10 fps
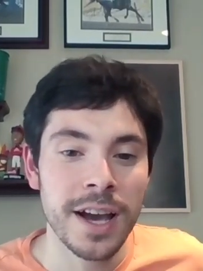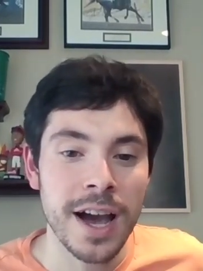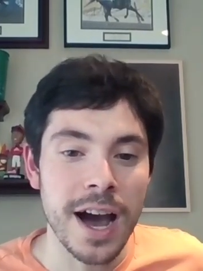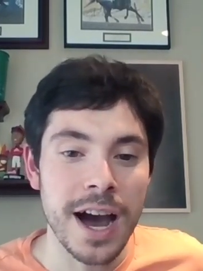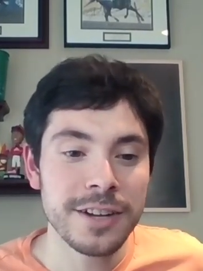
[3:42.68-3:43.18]

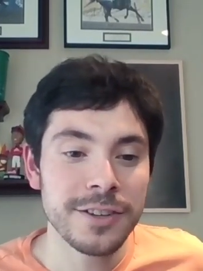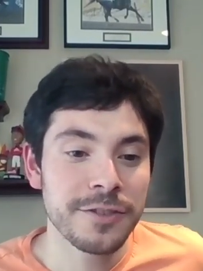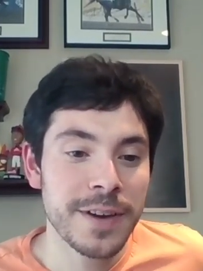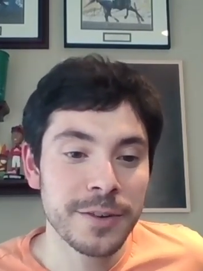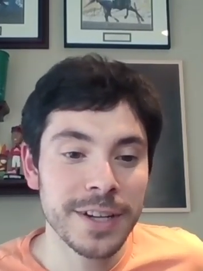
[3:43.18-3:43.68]
I just
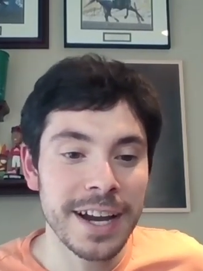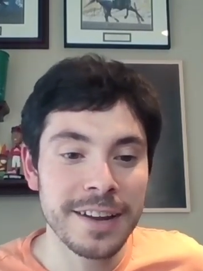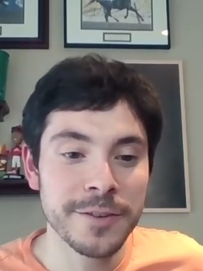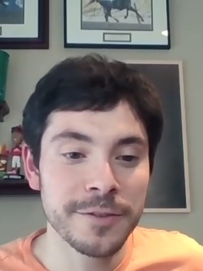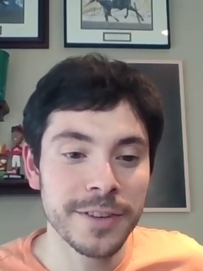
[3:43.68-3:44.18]
found it
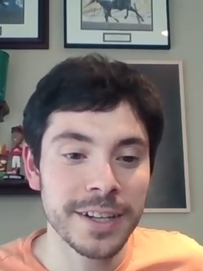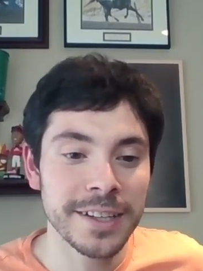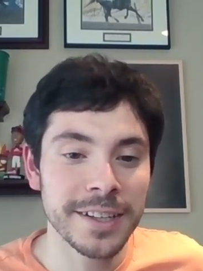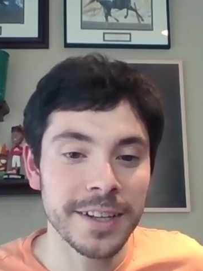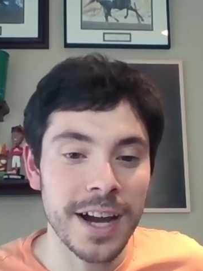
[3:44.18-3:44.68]
kind of,
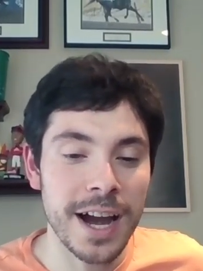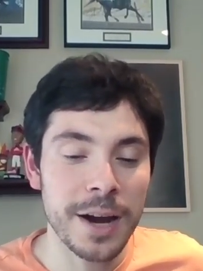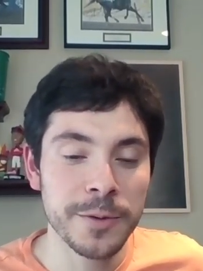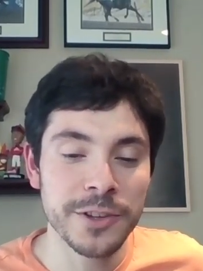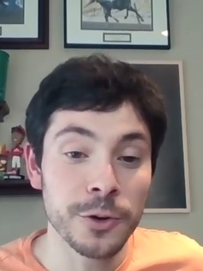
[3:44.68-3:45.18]
I
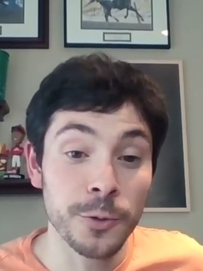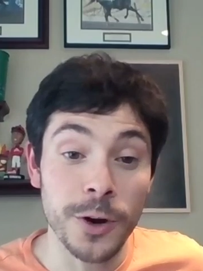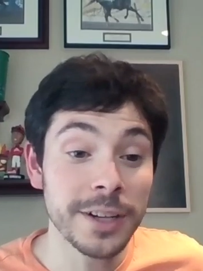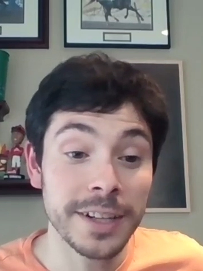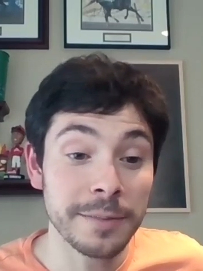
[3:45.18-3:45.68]
was in a
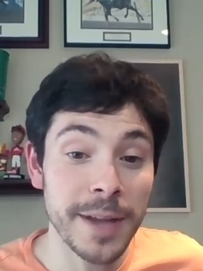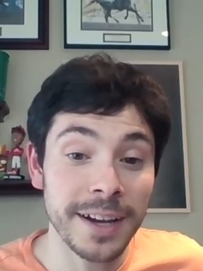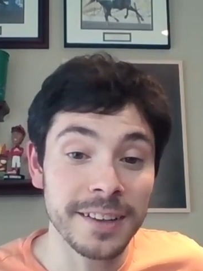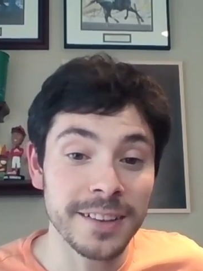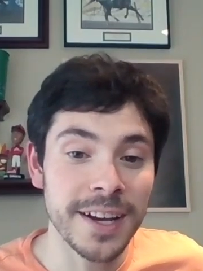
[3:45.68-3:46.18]
rut. I'm not
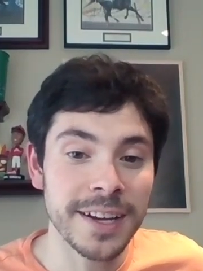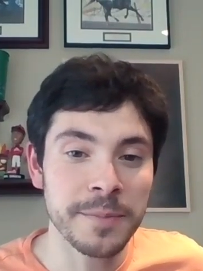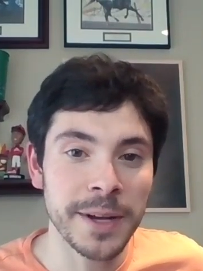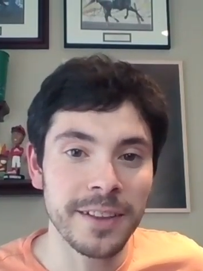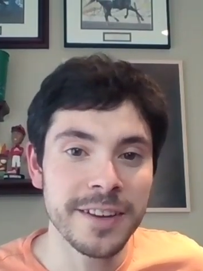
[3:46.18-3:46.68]
going to lie, in
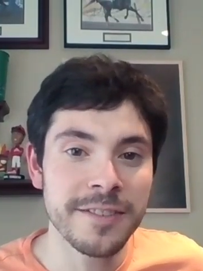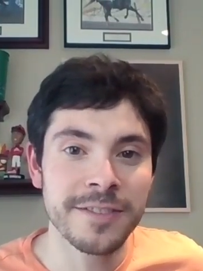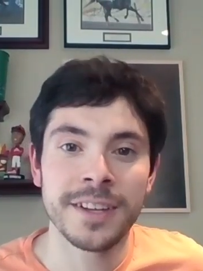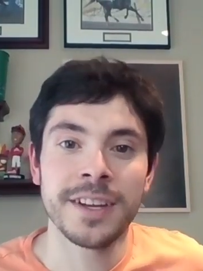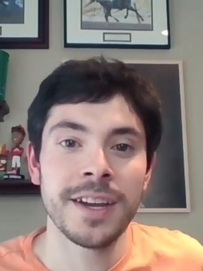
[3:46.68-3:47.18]
my life.
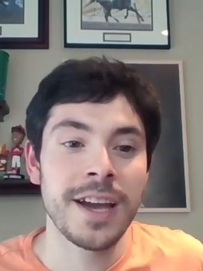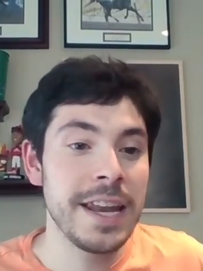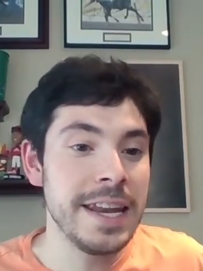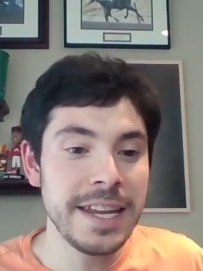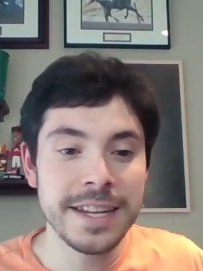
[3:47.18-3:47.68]

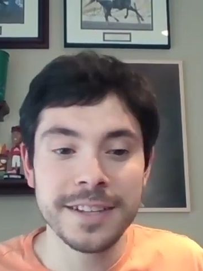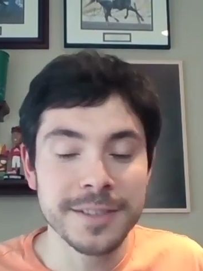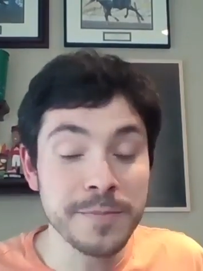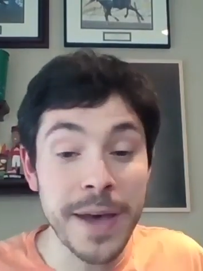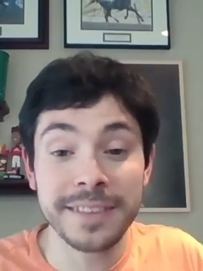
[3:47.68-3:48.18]
Needed
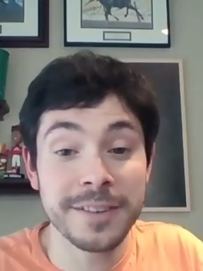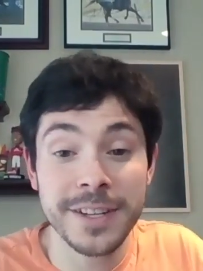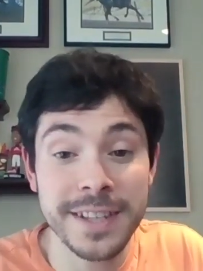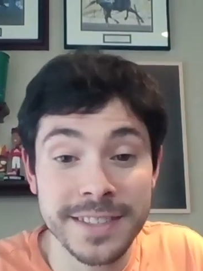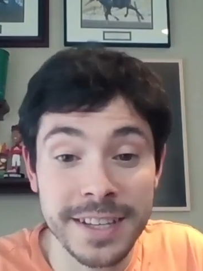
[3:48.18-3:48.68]
some
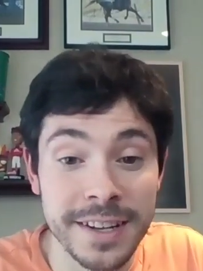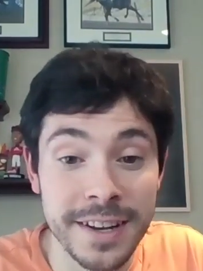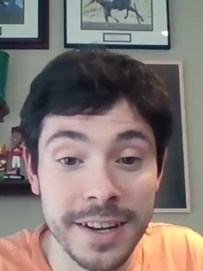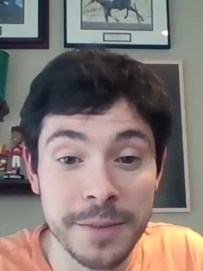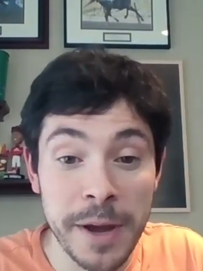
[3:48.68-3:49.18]
activities,
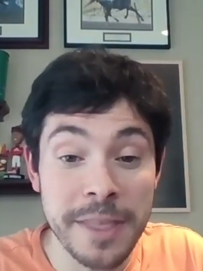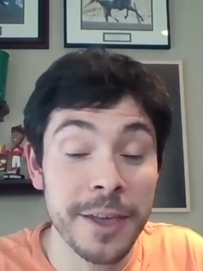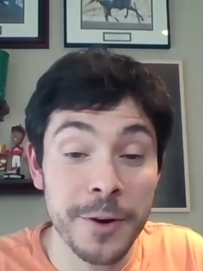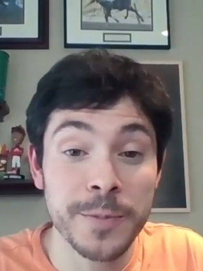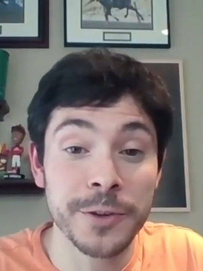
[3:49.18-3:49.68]
and my
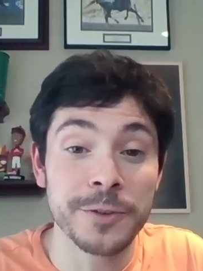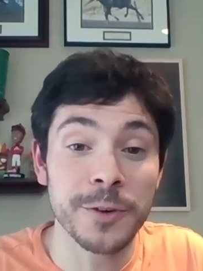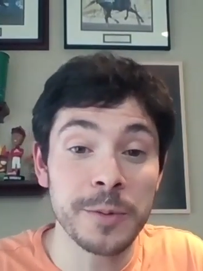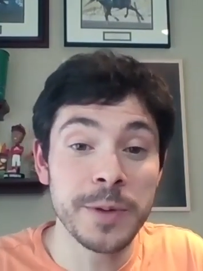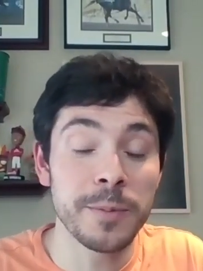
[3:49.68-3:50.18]
therapist of
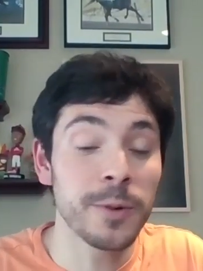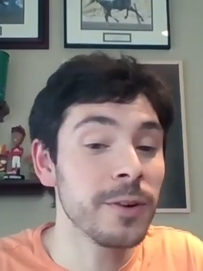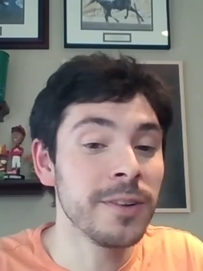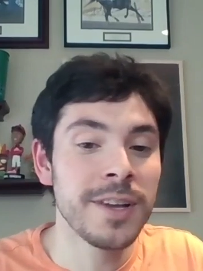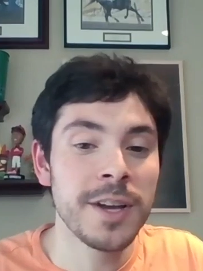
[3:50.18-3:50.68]
all
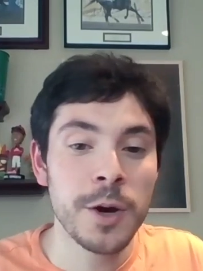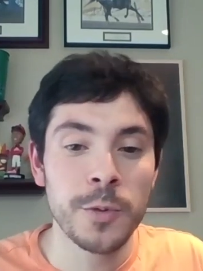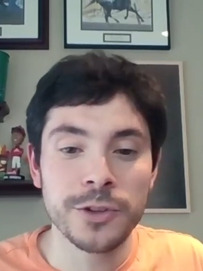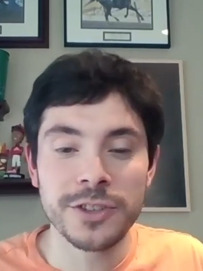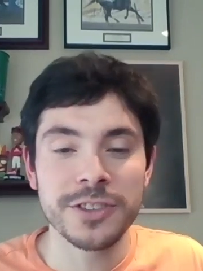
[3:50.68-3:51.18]
people
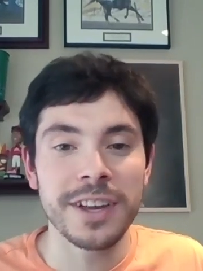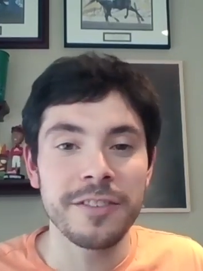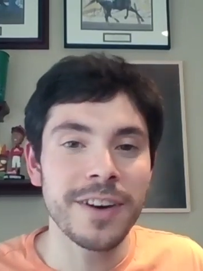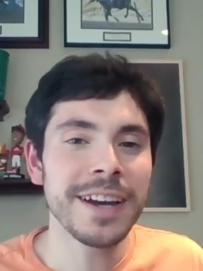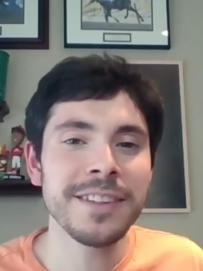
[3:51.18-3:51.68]
was just like,
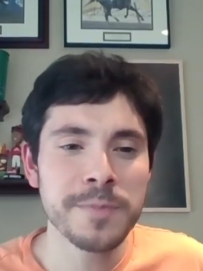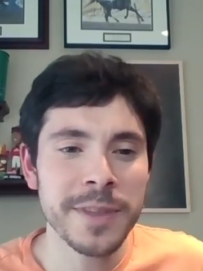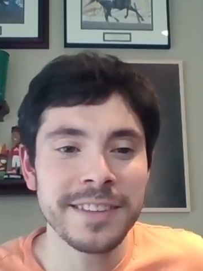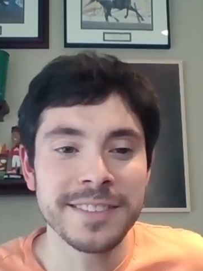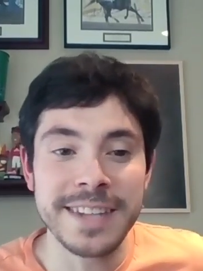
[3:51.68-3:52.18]
find some
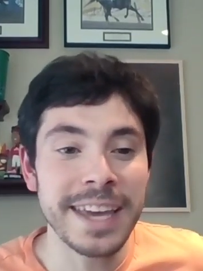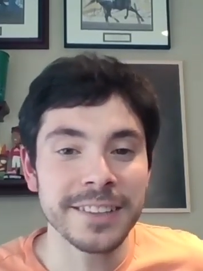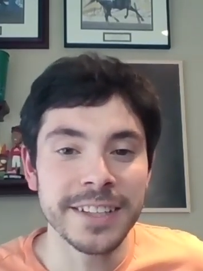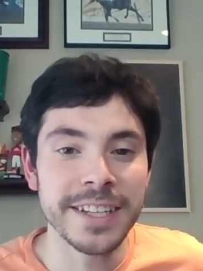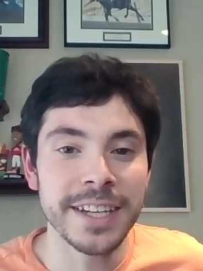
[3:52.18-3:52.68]
things
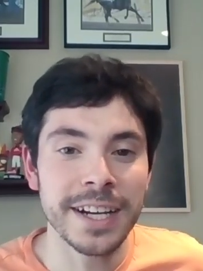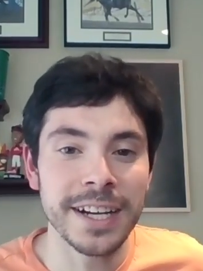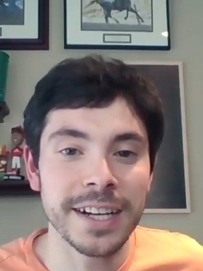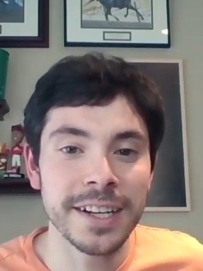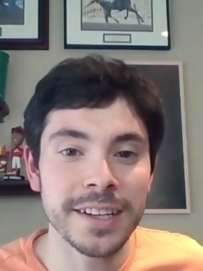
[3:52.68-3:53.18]
daily.
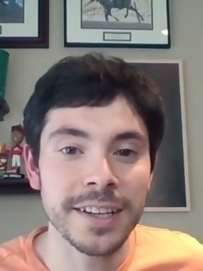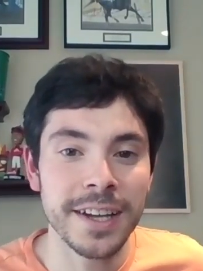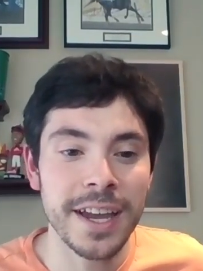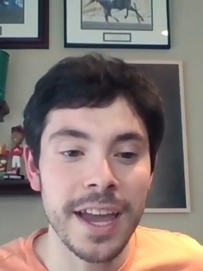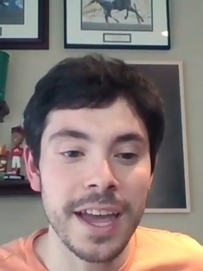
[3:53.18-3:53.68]

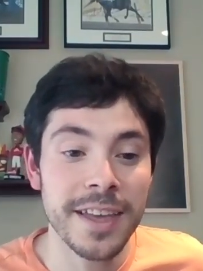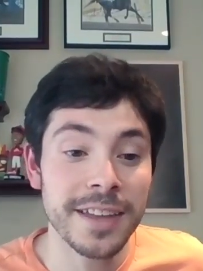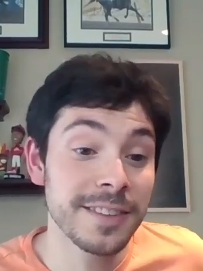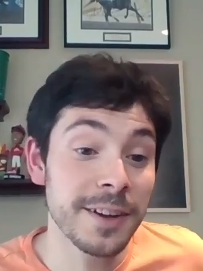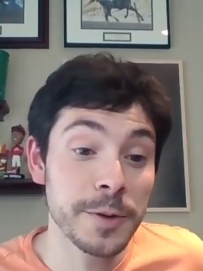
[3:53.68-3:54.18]
And that
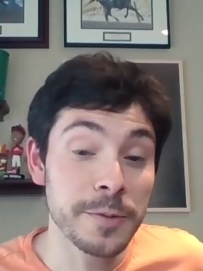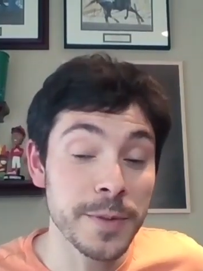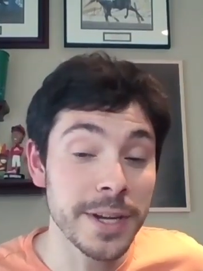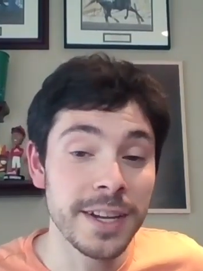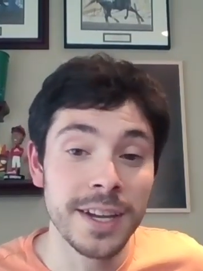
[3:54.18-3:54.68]
stuck with
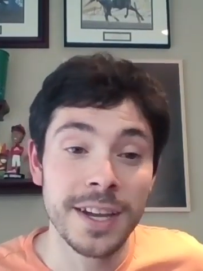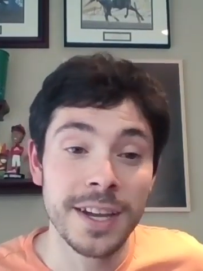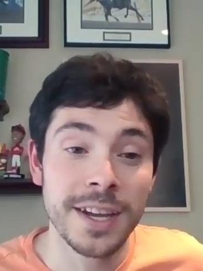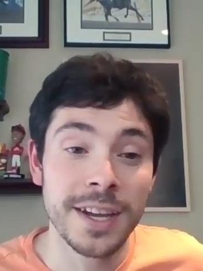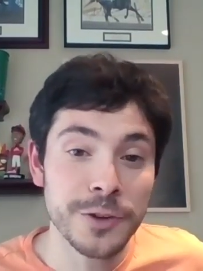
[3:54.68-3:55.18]
me.
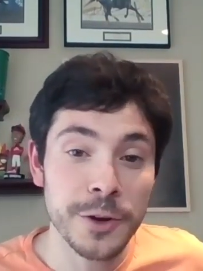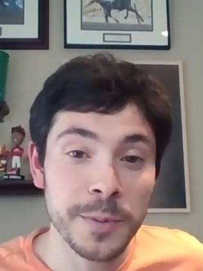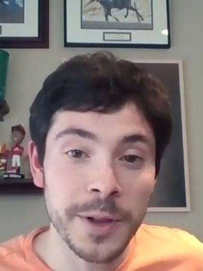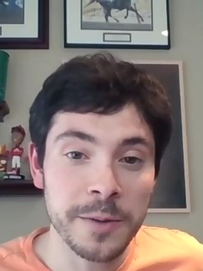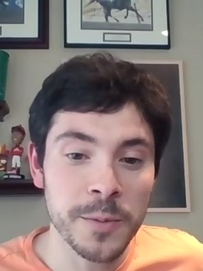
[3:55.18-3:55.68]
I
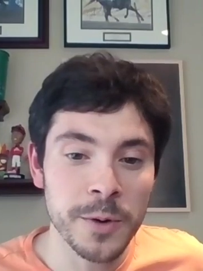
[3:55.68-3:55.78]
started playing.